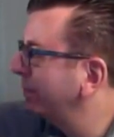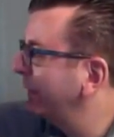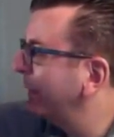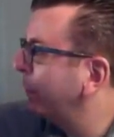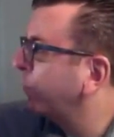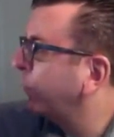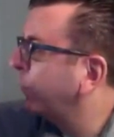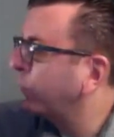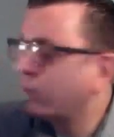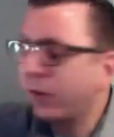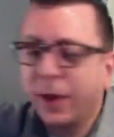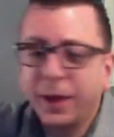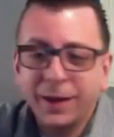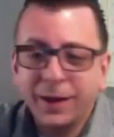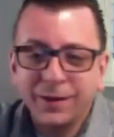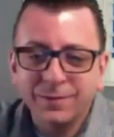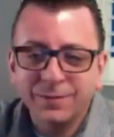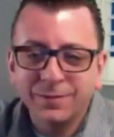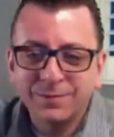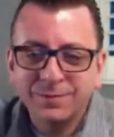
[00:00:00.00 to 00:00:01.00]

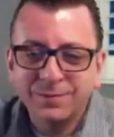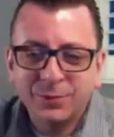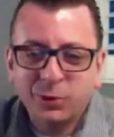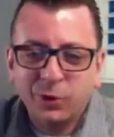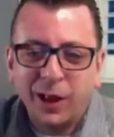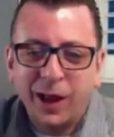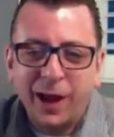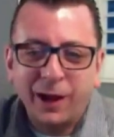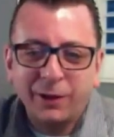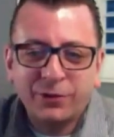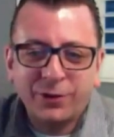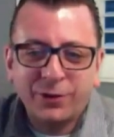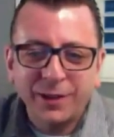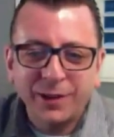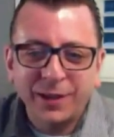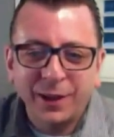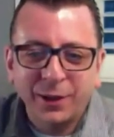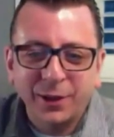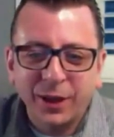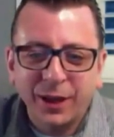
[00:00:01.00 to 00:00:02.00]
interesting /
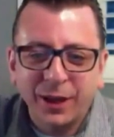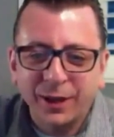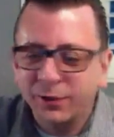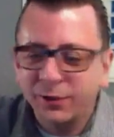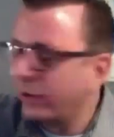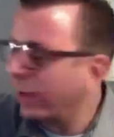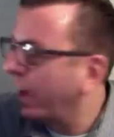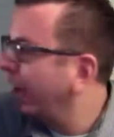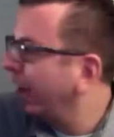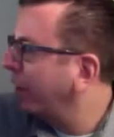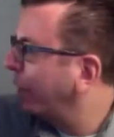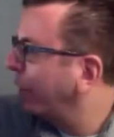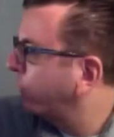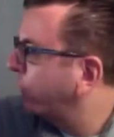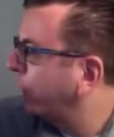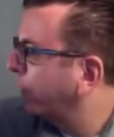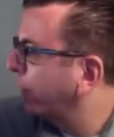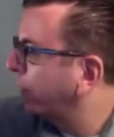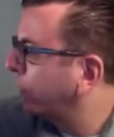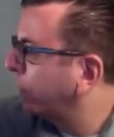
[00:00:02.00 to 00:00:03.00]
silly things at your
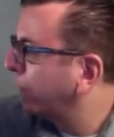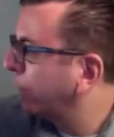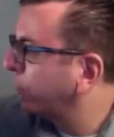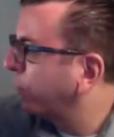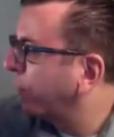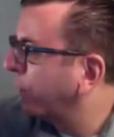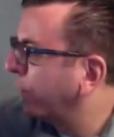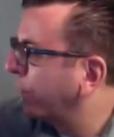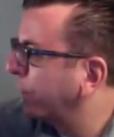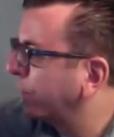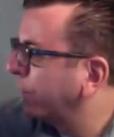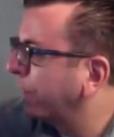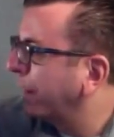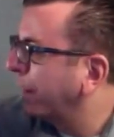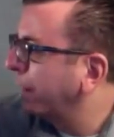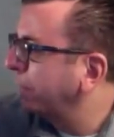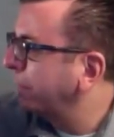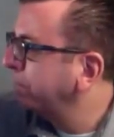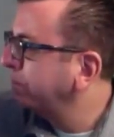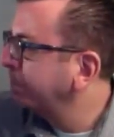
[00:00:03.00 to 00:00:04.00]
fingertips all the
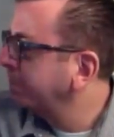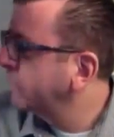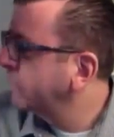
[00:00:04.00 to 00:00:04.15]
time.